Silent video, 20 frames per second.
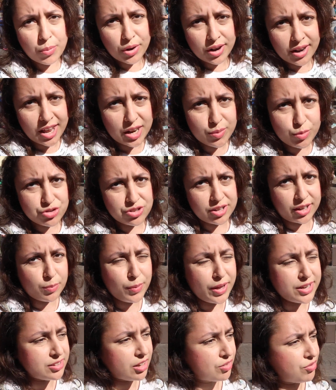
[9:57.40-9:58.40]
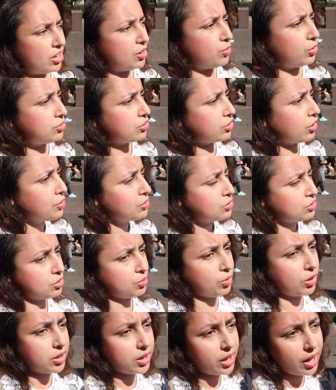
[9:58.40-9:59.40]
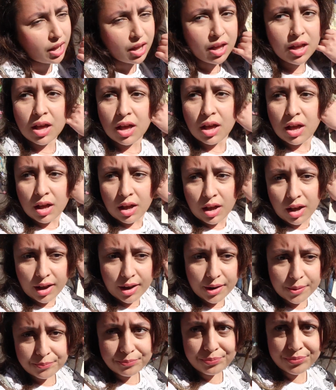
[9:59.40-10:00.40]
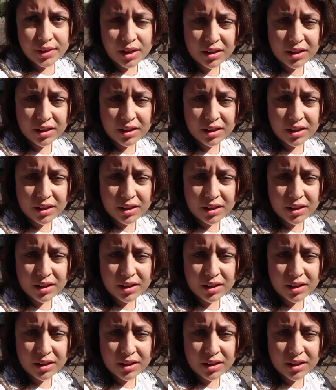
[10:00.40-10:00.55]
Berlin, which is like a place I really want to go to one day. Um,